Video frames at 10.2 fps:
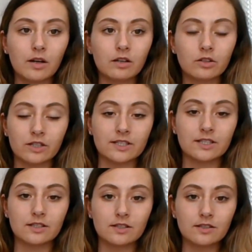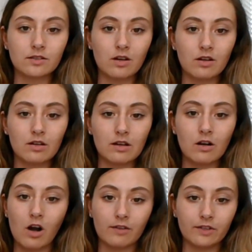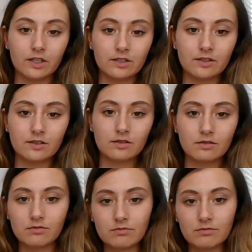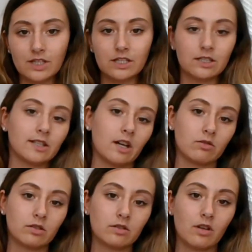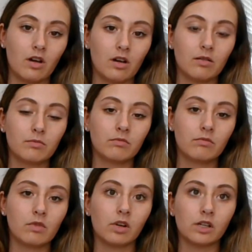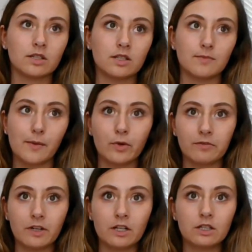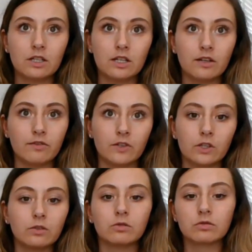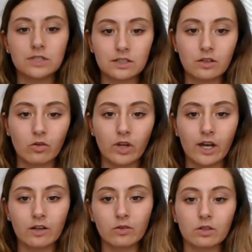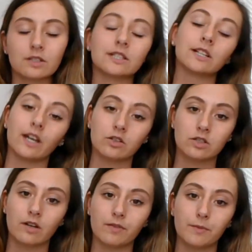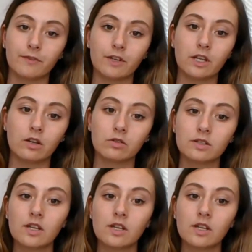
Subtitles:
Chris's office in his house. Chris is my boyfriend, if you didn't know that or didn't catch that from the videos.